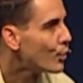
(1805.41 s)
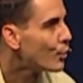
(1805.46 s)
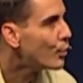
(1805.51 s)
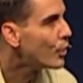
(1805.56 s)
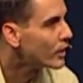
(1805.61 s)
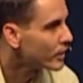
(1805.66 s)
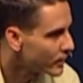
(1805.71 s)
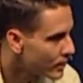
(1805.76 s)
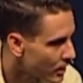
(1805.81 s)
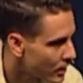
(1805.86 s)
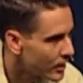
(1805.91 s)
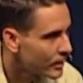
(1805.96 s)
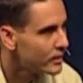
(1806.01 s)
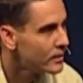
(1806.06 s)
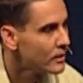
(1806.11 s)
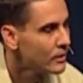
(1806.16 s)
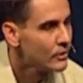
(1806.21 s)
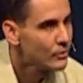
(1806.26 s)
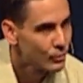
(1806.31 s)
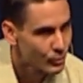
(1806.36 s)
what
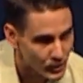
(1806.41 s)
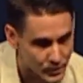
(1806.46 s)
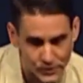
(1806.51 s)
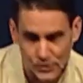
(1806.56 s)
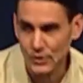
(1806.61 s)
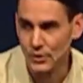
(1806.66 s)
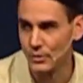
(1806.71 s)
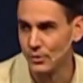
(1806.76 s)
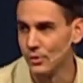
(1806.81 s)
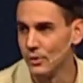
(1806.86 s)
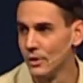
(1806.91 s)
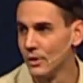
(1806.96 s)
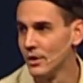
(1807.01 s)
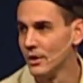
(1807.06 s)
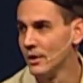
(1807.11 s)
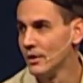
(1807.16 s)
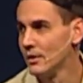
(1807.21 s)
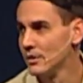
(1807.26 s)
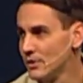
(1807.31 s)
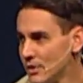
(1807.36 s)
God wants you
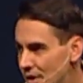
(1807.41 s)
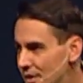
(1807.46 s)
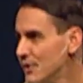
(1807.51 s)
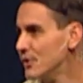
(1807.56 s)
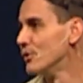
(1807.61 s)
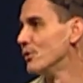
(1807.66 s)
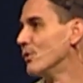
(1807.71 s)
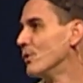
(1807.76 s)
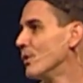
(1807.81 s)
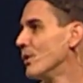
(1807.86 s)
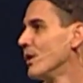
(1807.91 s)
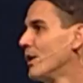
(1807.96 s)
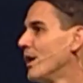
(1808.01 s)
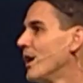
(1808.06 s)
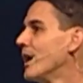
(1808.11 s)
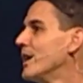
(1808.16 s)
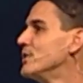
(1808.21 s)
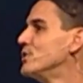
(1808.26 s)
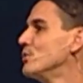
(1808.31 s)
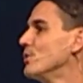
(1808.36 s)
to do
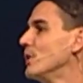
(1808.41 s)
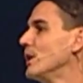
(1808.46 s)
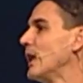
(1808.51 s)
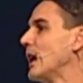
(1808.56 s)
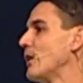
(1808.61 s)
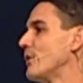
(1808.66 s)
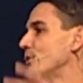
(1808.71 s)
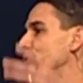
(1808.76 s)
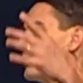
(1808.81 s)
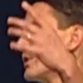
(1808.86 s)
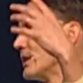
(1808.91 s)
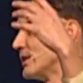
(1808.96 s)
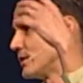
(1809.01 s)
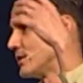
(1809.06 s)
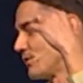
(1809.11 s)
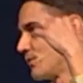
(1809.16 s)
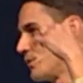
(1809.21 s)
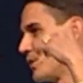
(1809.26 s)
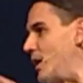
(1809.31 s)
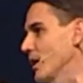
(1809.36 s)
as you allow the grace
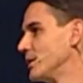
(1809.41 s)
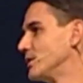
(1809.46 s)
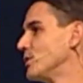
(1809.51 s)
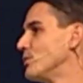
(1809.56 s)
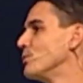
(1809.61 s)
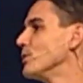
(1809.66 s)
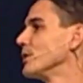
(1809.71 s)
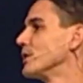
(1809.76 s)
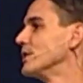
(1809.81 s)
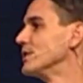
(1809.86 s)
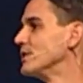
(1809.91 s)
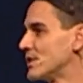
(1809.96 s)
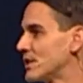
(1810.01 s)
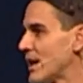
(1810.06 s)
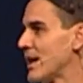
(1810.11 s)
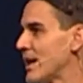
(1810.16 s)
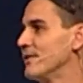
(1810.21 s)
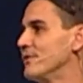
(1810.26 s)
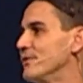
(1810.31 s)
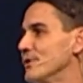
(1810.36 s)
of God to work
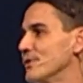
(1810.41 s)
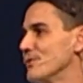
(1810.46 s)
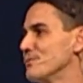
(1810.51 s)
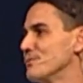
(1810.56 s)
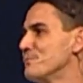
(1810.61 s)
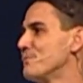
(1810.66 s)
inside of you.